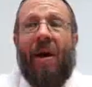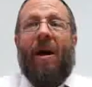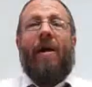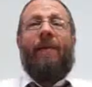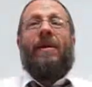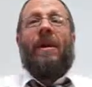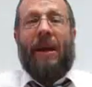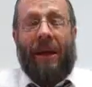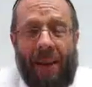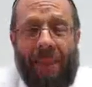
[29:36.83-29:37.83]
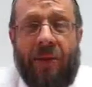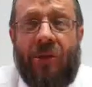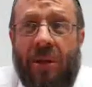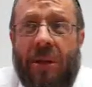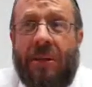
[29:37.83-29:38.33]
of Rabban
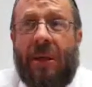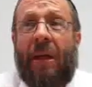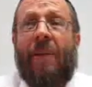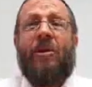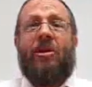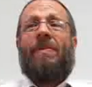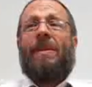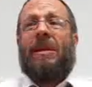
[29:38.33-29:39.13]
Yisrael of Yosef